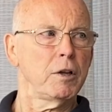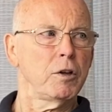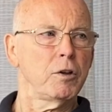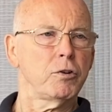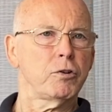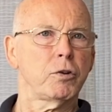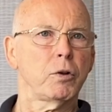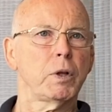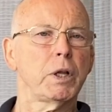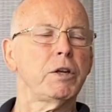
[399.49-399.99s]

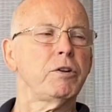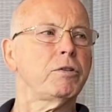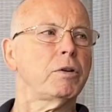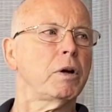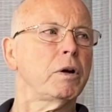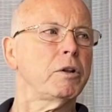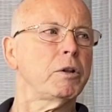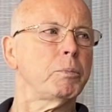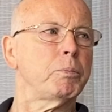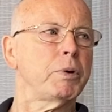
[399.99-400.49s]
So they
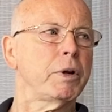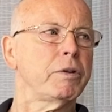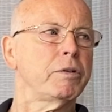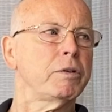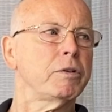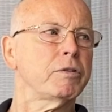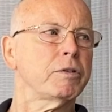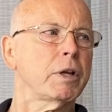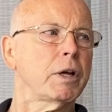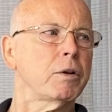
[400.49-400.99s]
started the
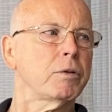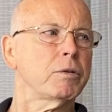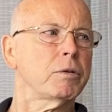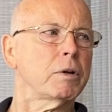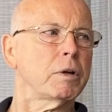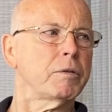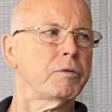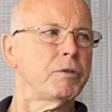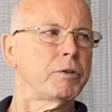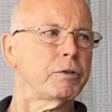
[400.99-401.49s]
President's
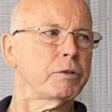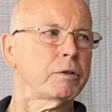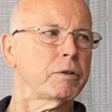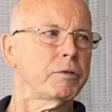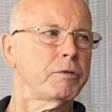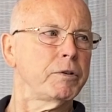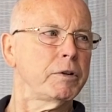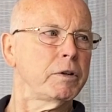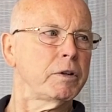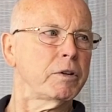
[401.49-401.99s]
Council on Physical
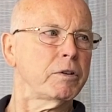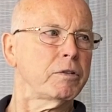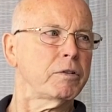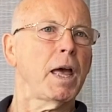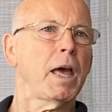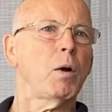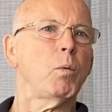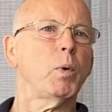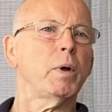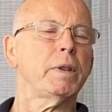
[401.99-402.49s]
Fitness.
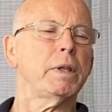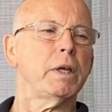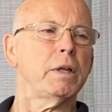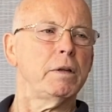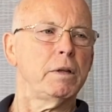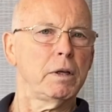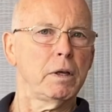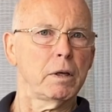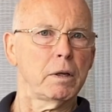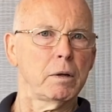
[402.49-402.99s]
And what they
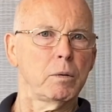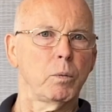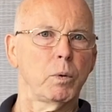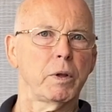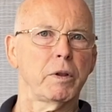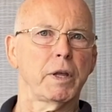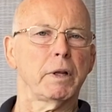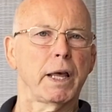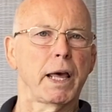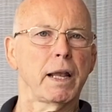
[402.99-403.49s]
did
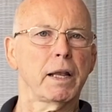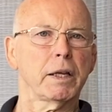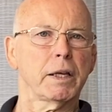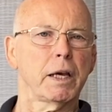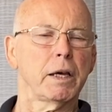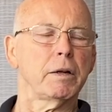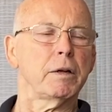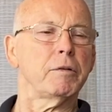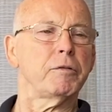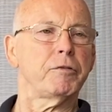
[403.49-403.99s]
was they
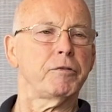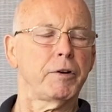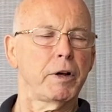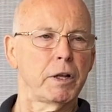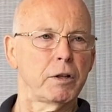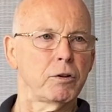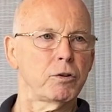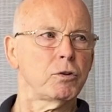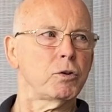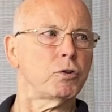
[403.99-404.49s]
allocated
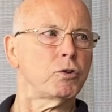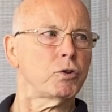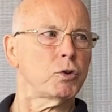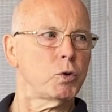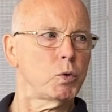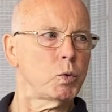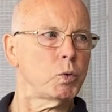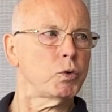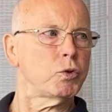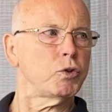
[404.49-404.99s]
funds to
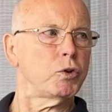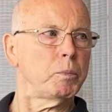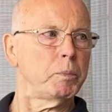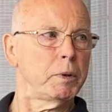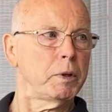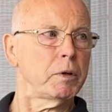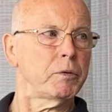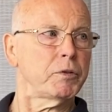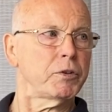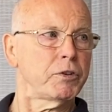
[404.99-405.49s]
schools to
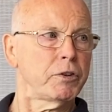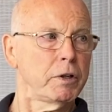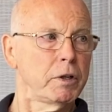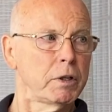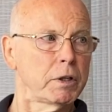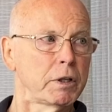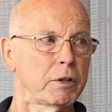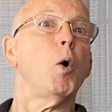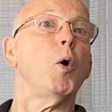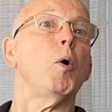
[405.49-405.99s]
build
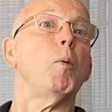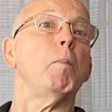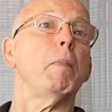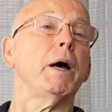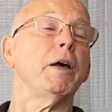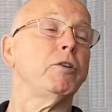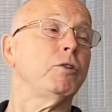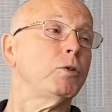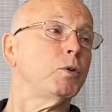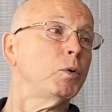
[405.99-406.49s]
facilities. Well,
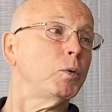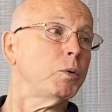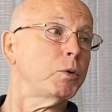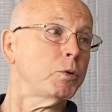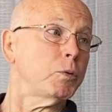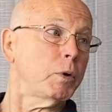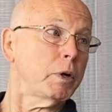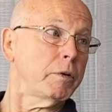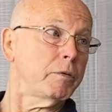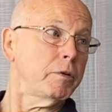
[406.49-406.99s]
my school was
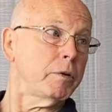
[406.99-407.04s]
one.